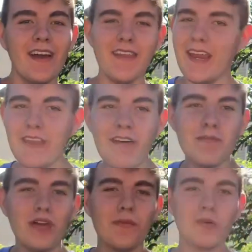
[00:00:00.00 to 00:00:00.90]
the
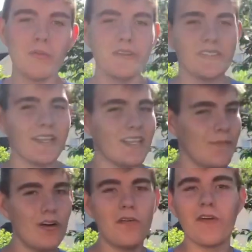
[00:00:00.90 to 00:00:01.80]
85mm wheels that can let
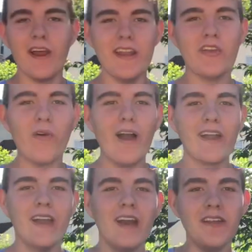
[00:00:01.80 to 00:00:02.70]
me go over any
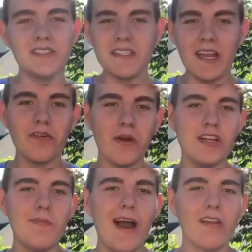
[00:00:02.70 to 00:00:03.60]
crack, the extended
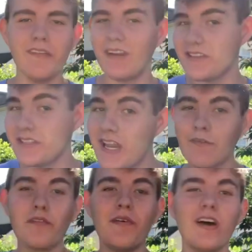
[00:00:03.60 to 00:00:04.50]
range battery that has
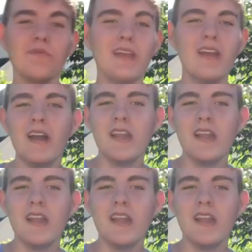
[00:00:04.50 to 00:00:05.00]
never failed me,